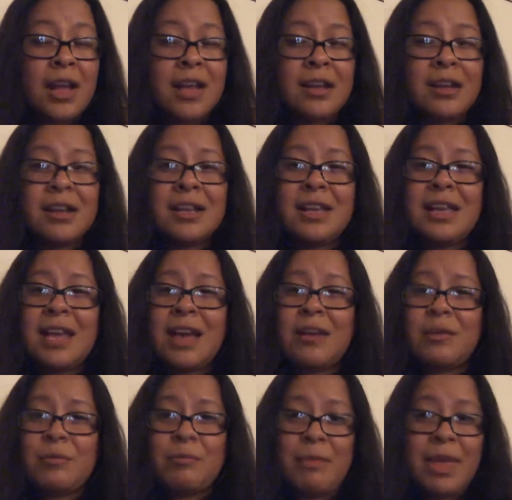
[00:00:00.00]
I couldn't get out
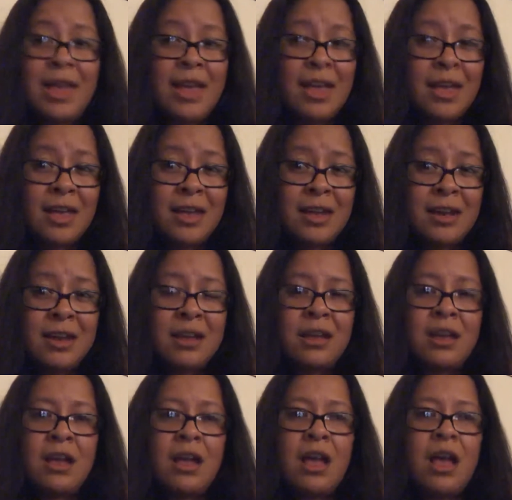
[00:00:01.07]
of bed,
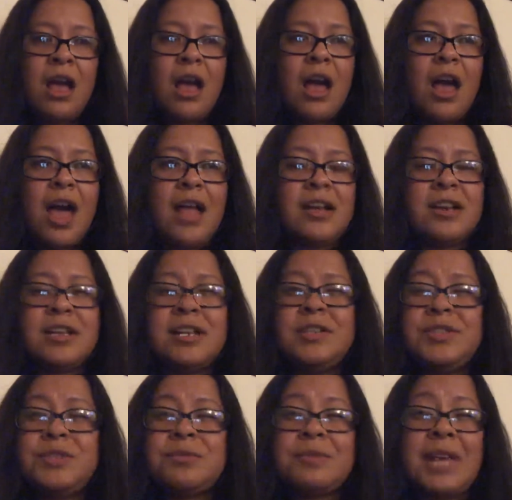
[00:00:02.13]
I
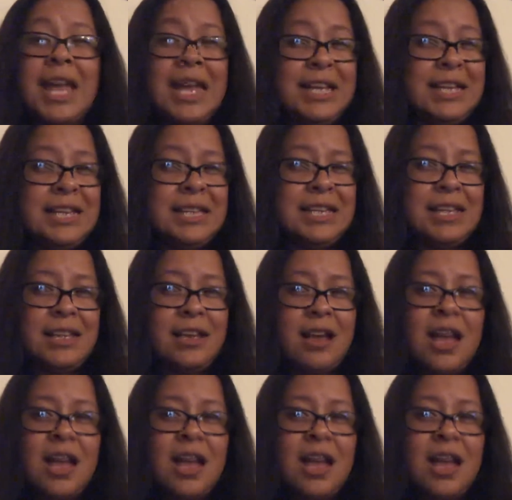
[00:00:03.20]
couldn't do anything.